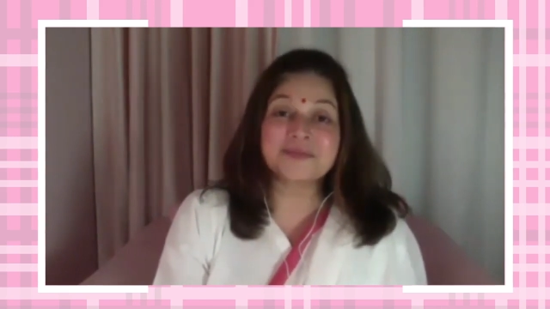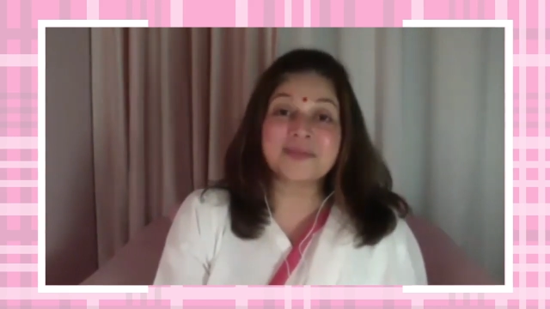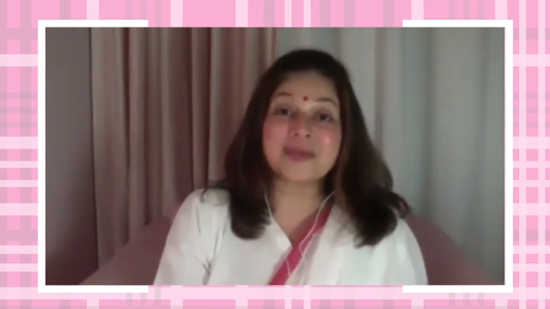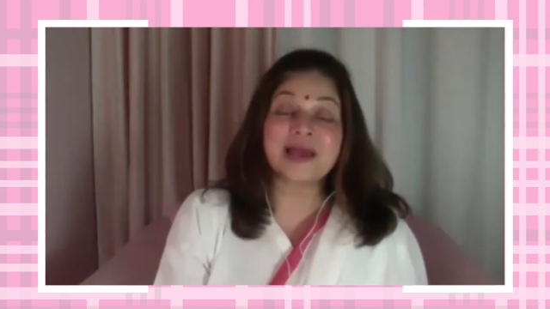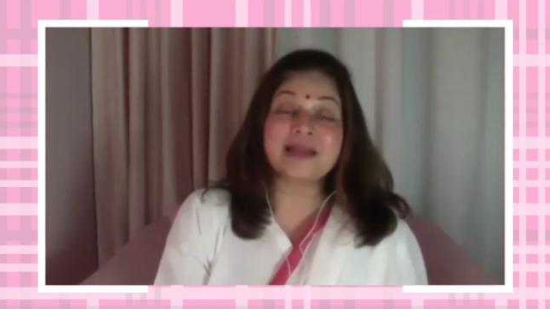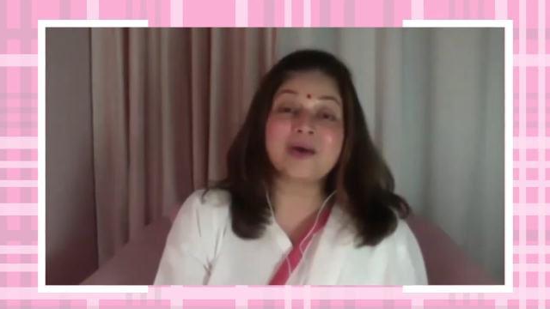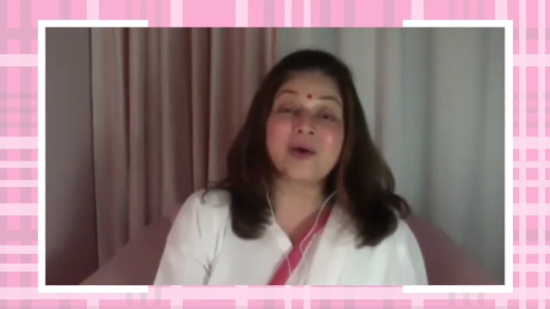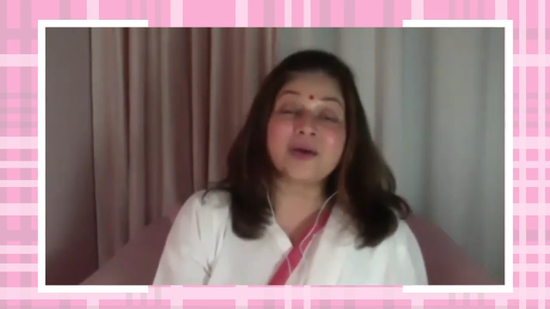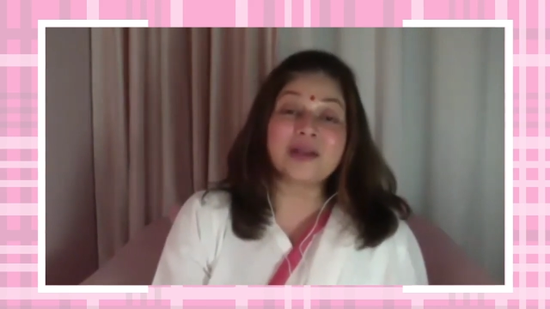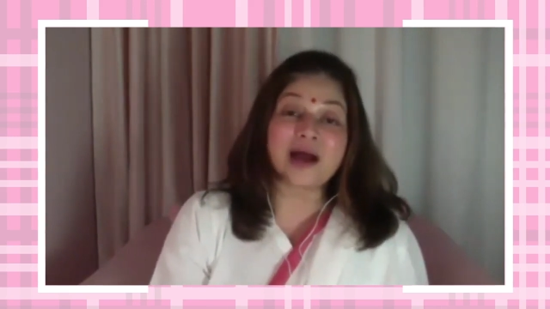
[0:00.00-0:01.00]
And
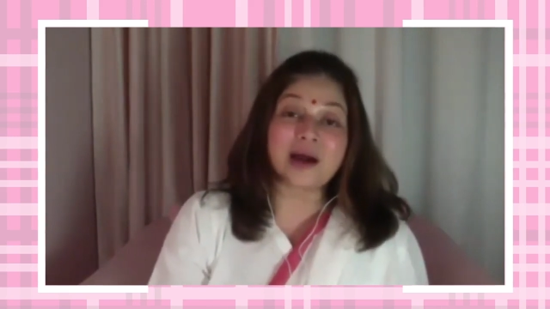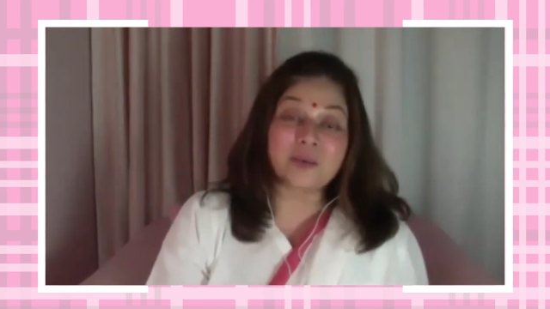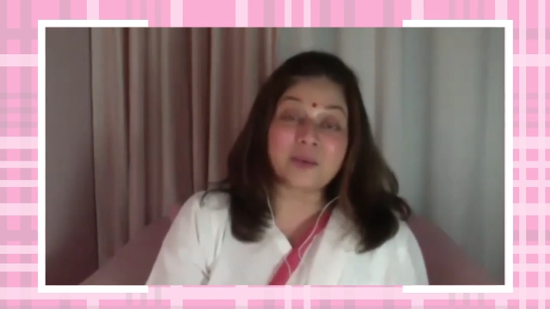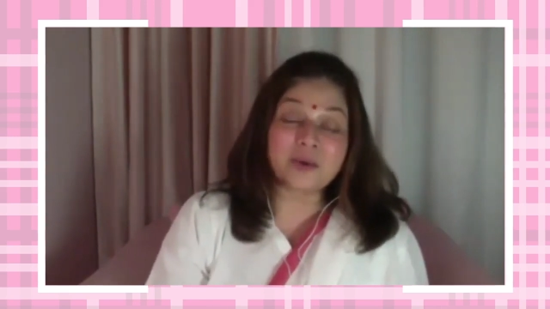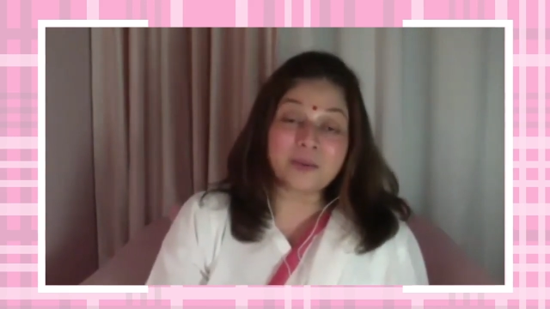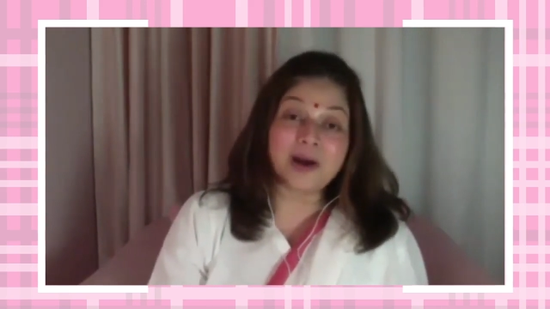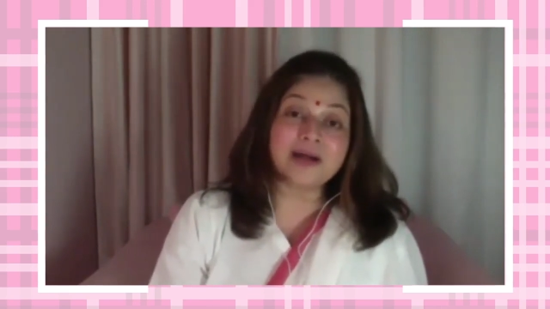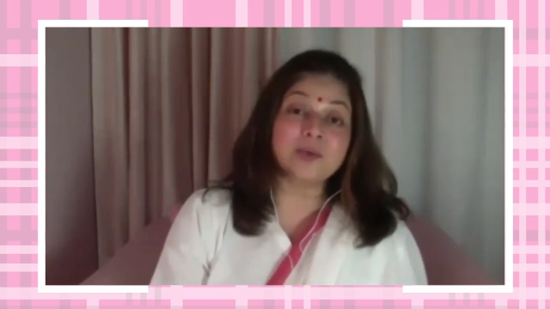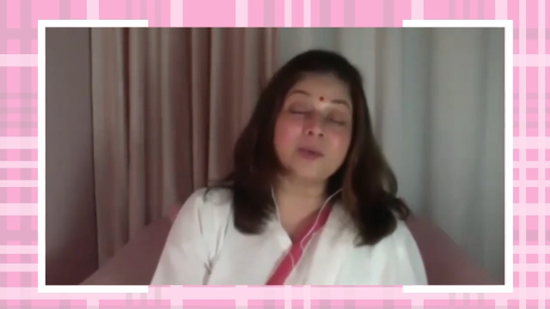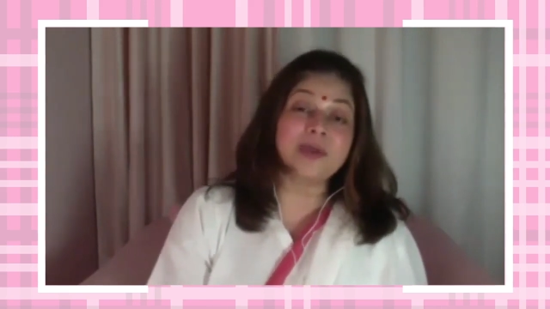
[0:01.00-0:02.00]
on our
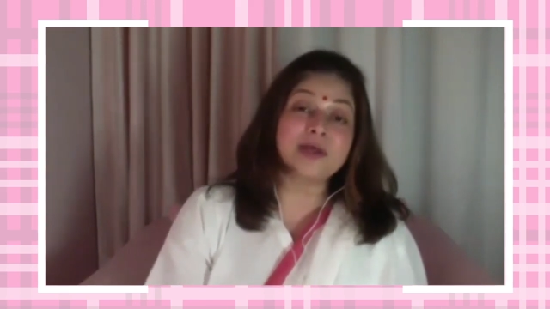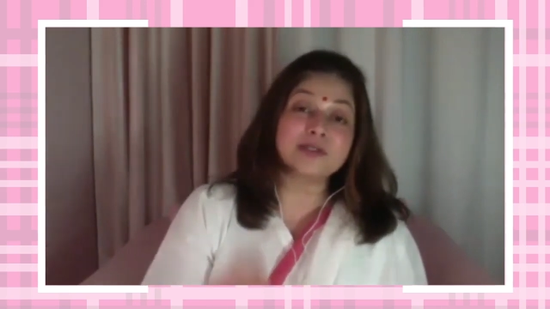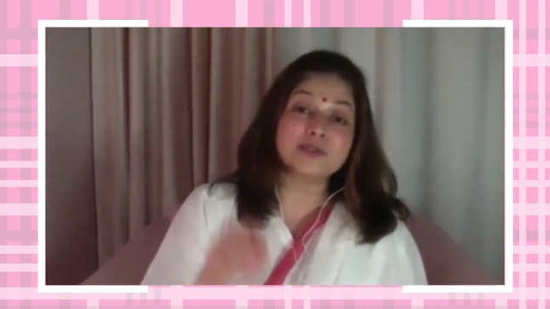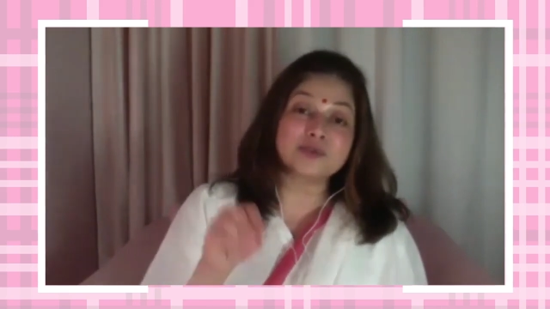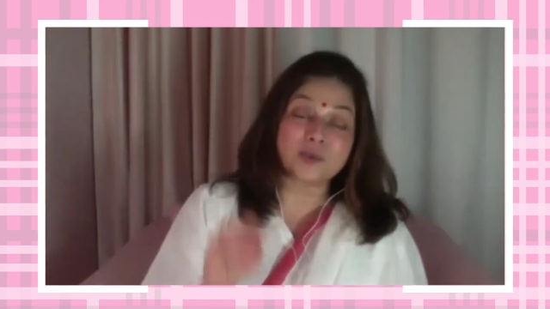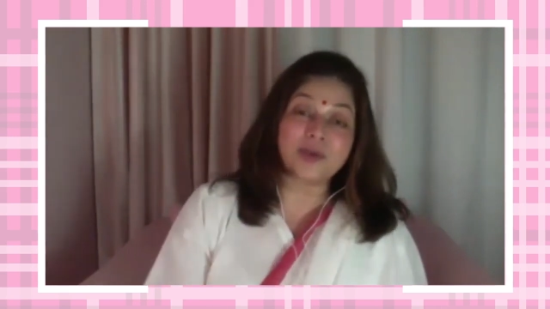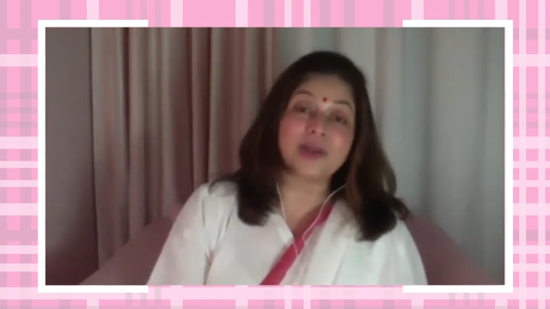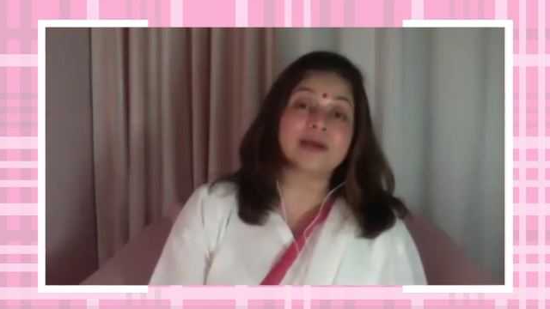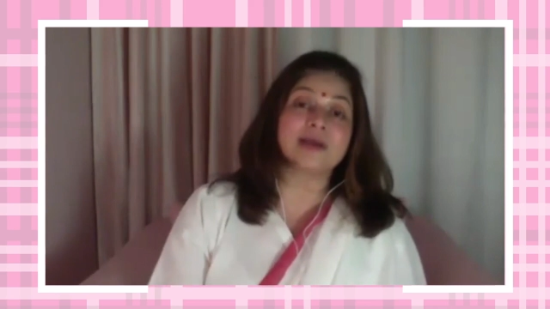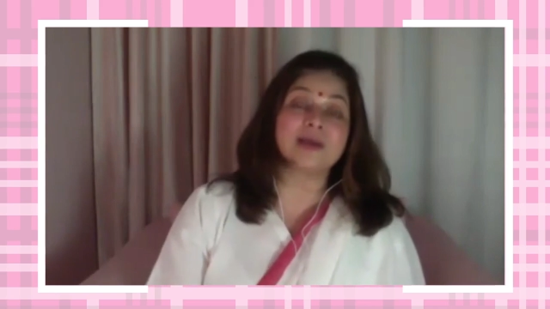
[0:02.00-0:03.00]
path, we are so
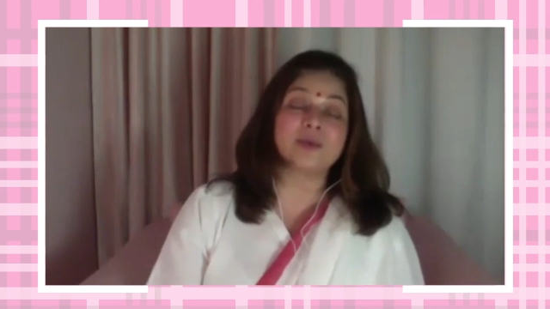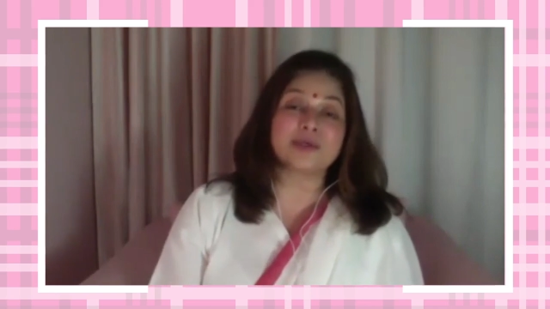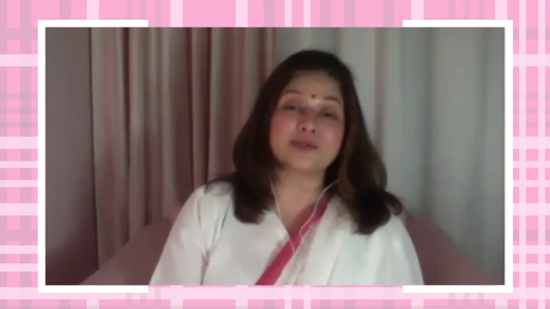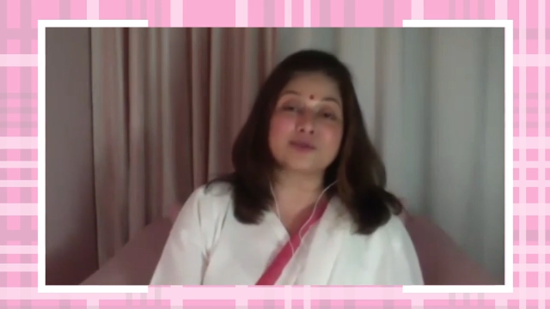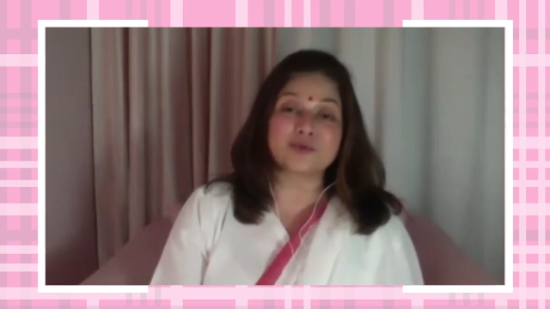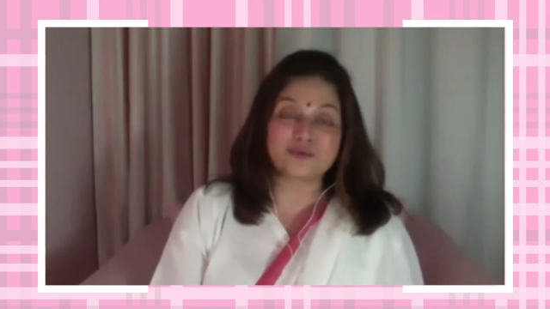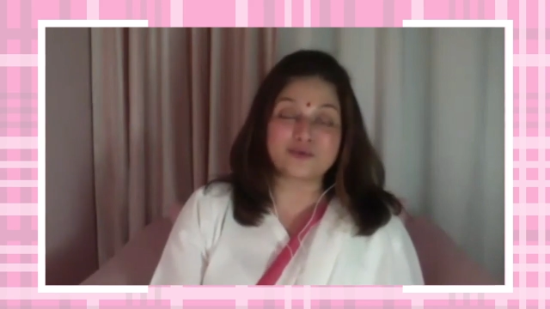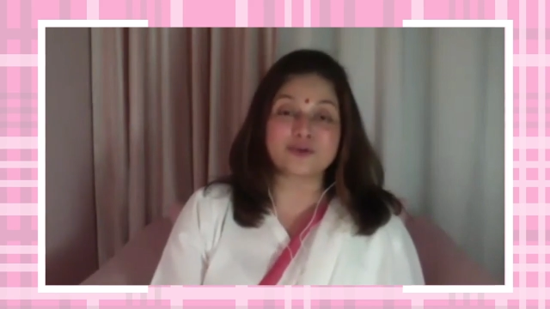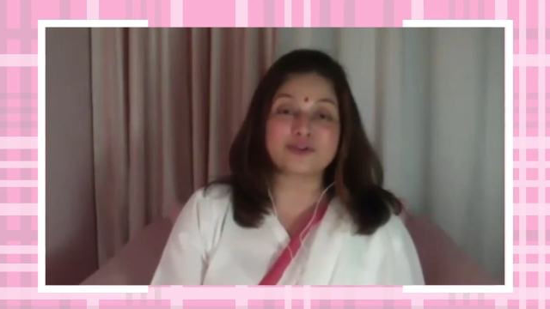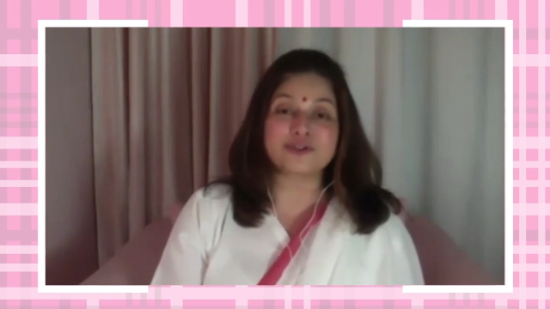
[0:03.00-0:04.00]
lucky, we're so
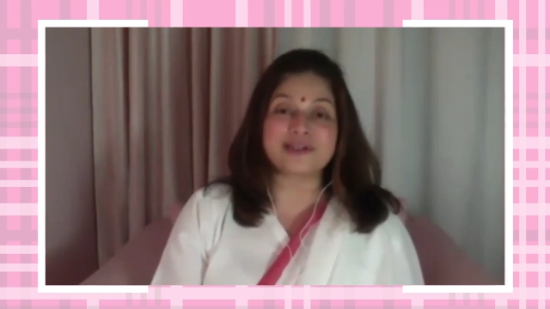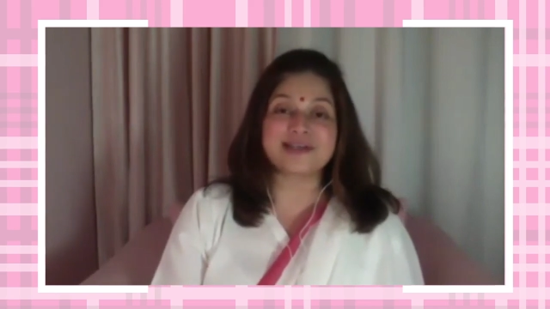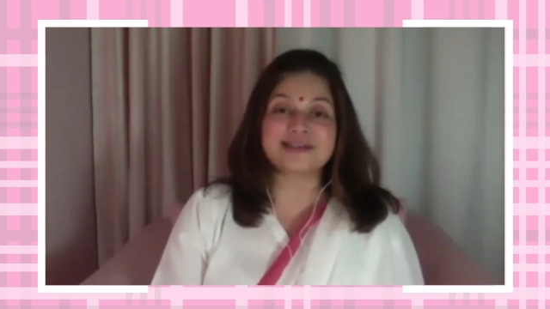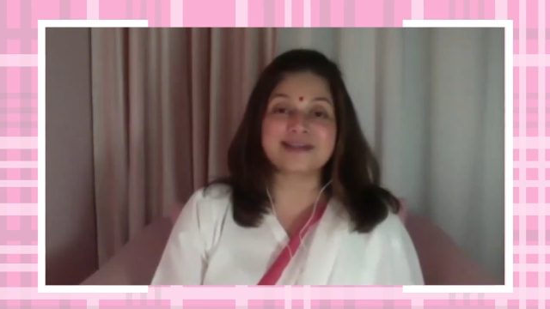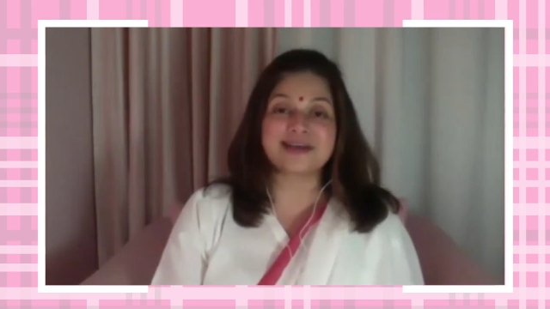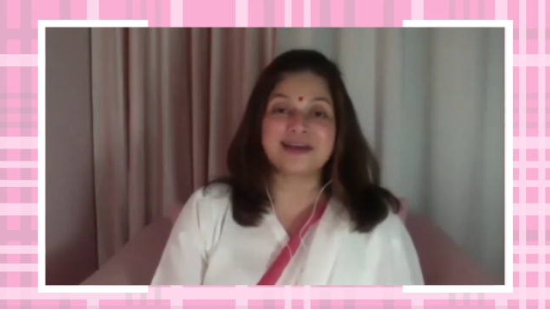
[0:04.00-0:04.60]
fortunate